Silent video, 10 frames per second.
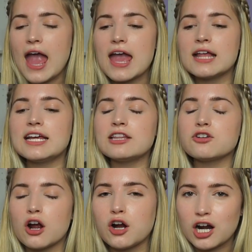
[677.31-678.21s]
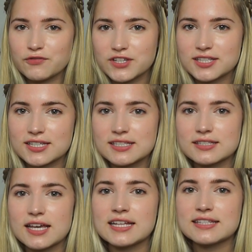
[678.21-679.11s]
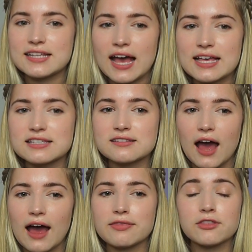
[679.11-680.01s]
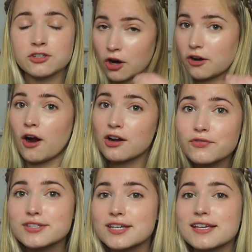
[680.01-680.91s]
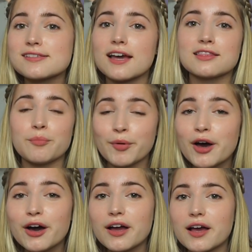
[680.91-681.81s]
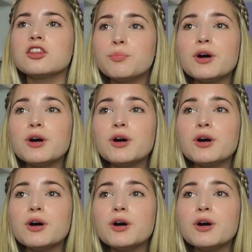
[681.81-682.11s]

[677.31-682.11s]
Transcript: And in the Dark Artifices, it says that the Dark Artifices, like the book